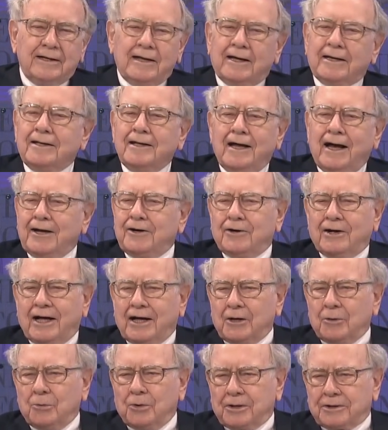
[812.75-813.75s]
And I, I don't know how
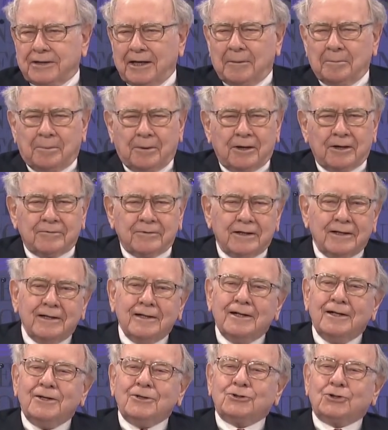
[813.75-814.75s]
to work that part of it.
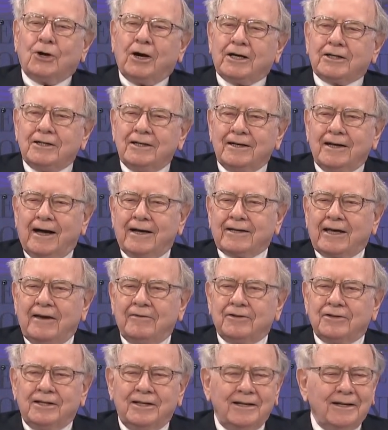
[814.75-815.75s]
So I, I,
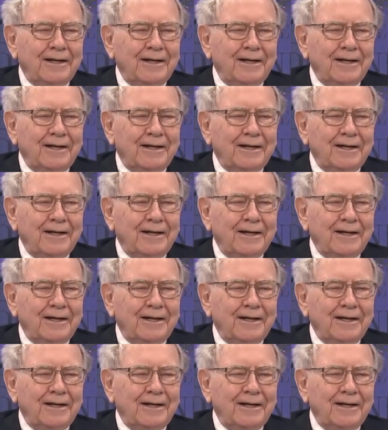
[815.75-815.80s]
gave it,